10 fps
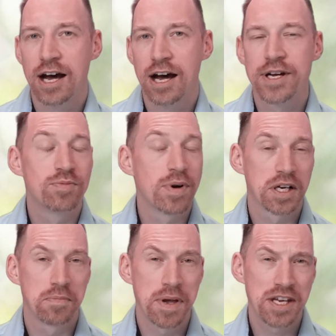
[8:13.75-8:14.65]
always
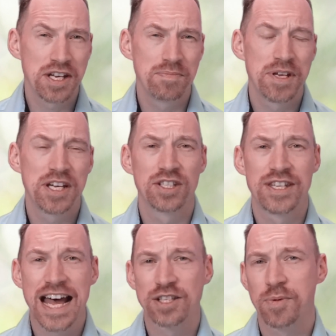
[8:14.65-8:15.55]
recommended because
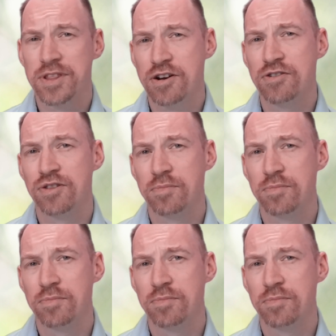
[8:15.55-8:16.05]
that's when they're